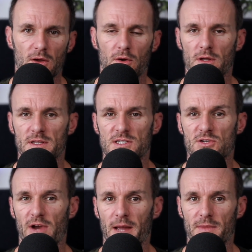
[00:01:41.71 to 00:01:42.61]
Kurt
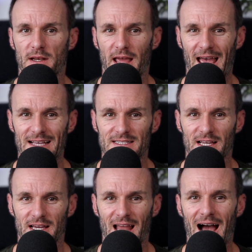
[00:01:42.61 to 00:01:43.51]
described it as
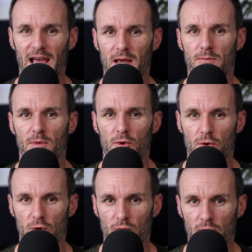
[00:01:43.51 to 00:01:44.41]
an
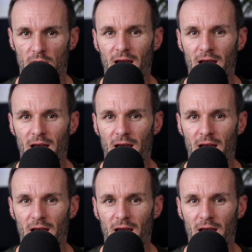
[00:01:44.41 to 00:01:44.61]
IMU,